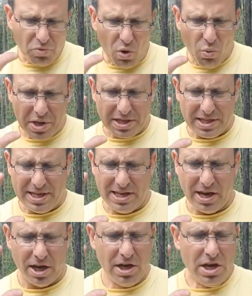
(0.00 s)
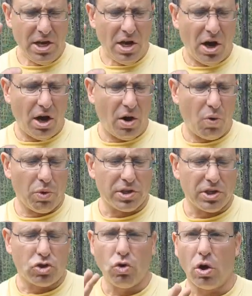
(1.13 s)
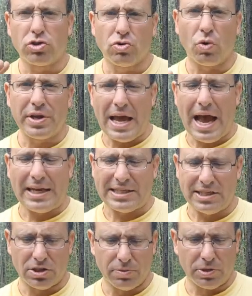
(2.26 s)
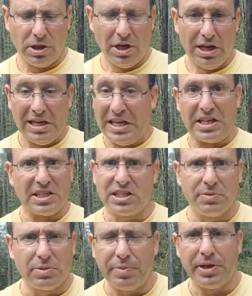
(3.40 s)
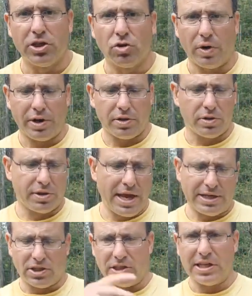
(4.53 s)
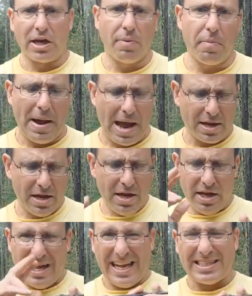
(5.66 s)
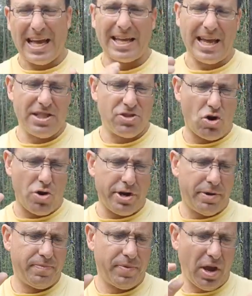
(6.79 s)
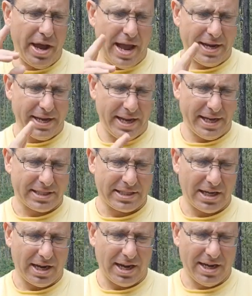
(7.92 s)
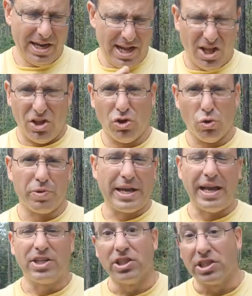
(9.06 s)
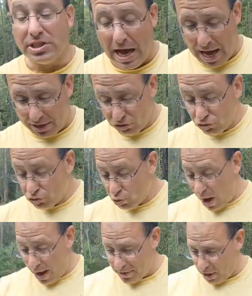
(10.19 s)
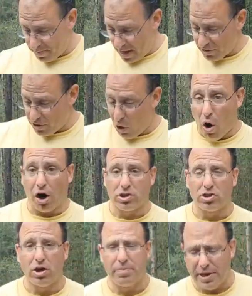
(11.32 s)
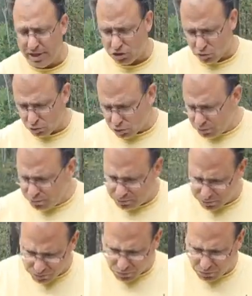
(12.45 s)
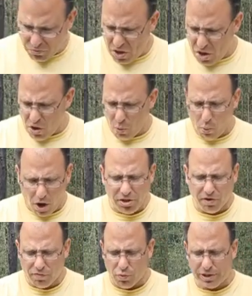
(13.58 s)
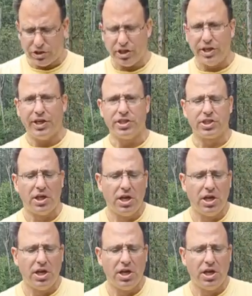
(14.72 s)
with the short stroke gas systems, it doesn't seem to be an issue, right? Gas is not coming back, it's not getting dirty, and it's your lubrication's not drying up. Now there are some issues, one of which is